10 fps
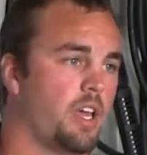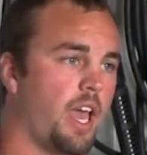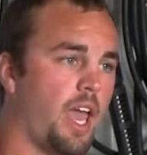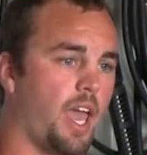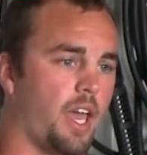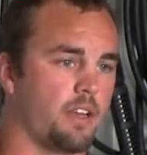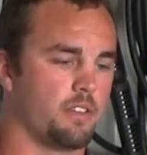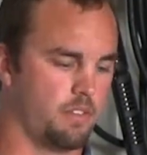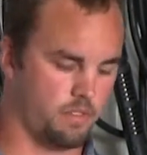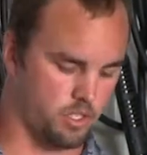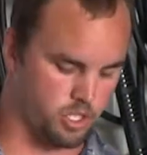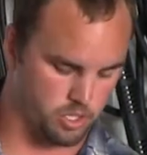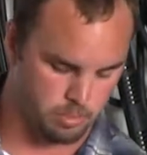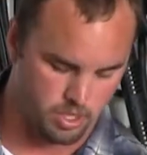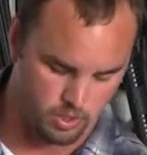and the
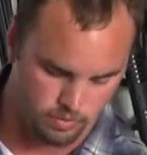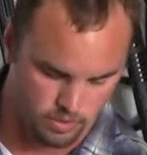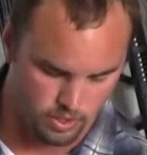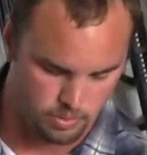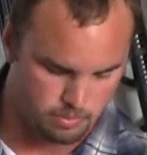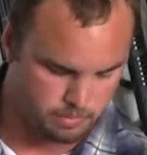chisel plowed field.